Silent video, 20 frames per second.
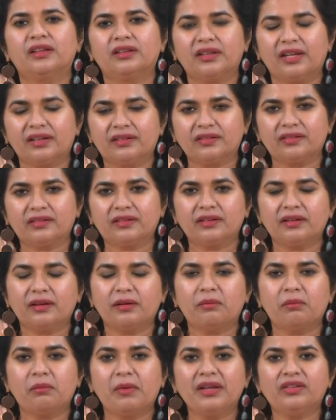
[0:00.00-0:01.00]
that is
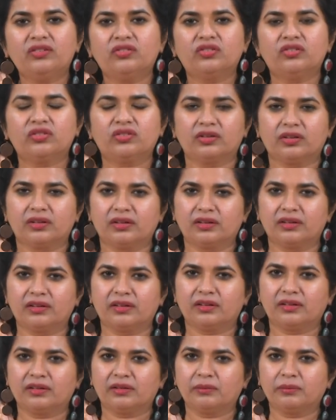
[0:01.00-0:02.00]
much
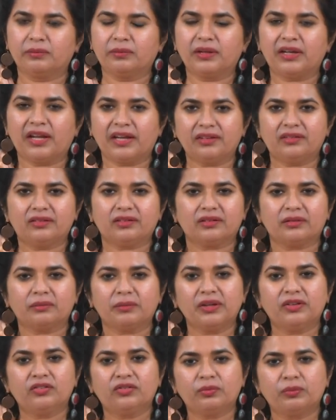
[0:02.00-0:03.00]
politer,
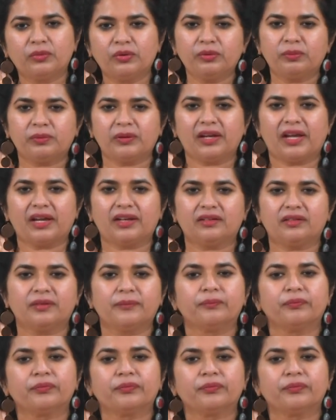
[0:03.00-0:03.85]
much more polite.